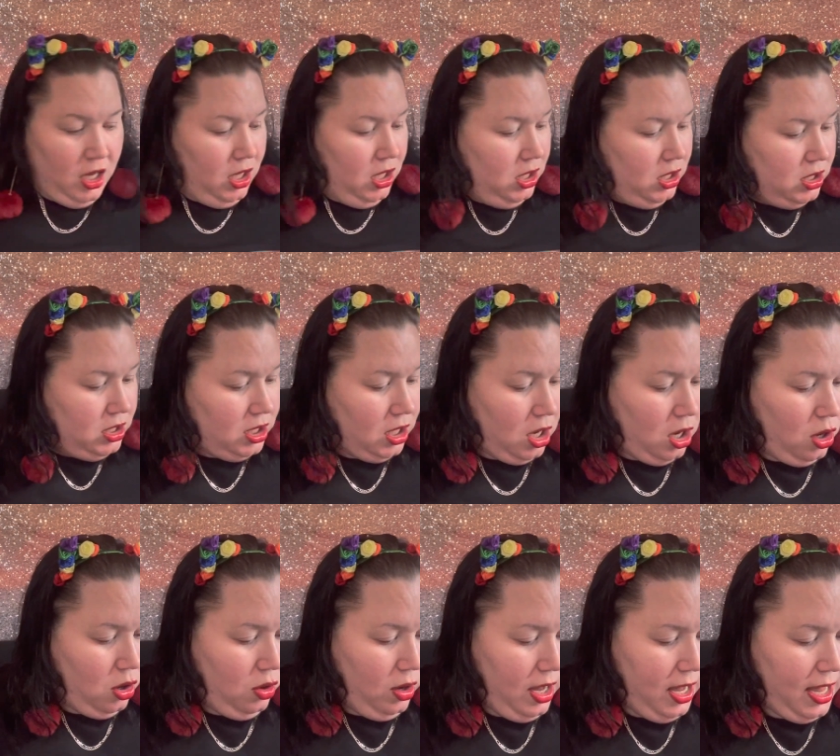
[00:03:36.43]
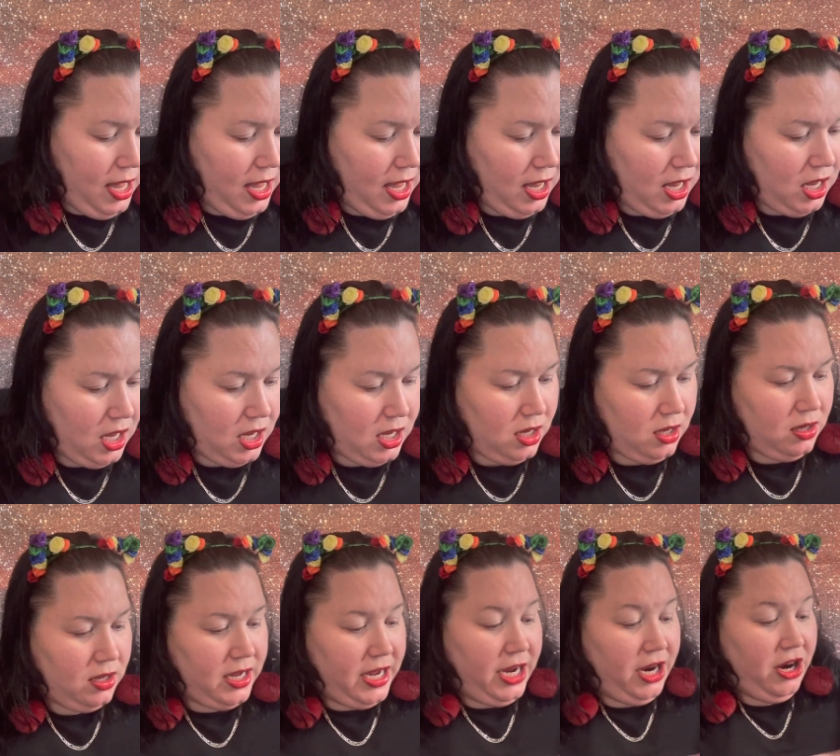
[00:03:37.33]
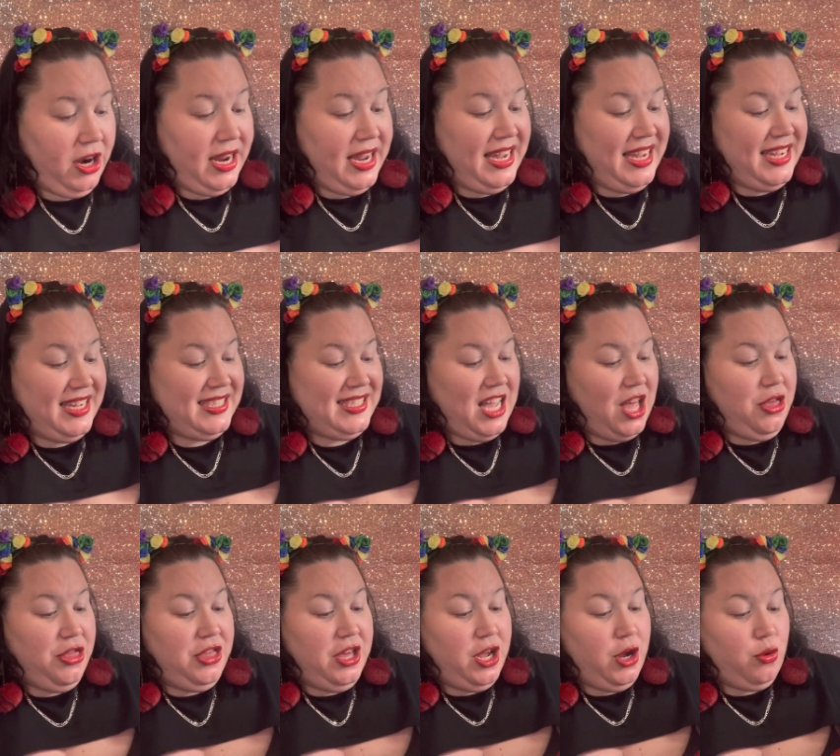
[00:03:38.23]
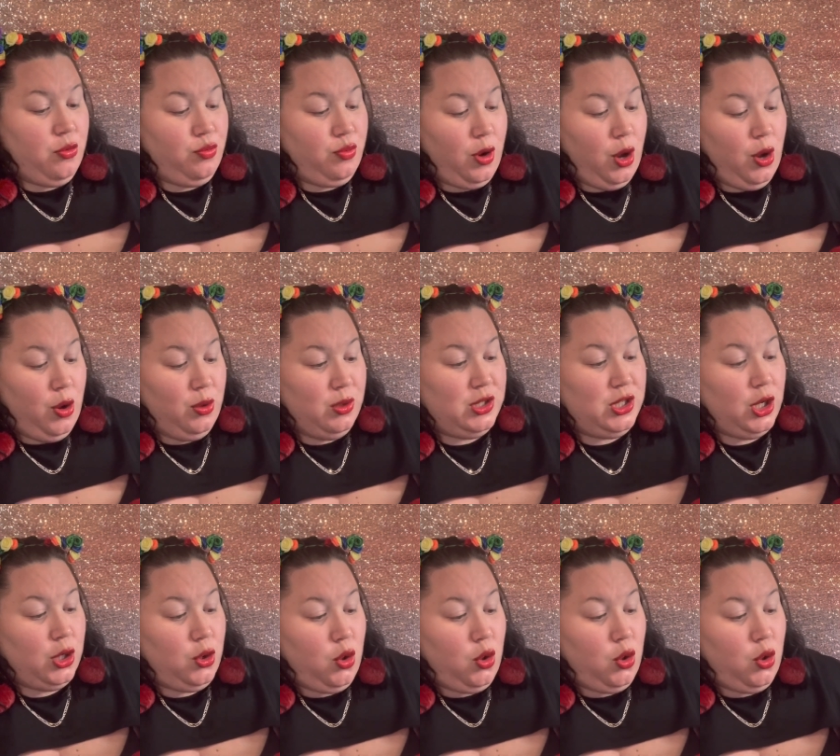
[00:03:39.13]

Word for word: So here is the Rose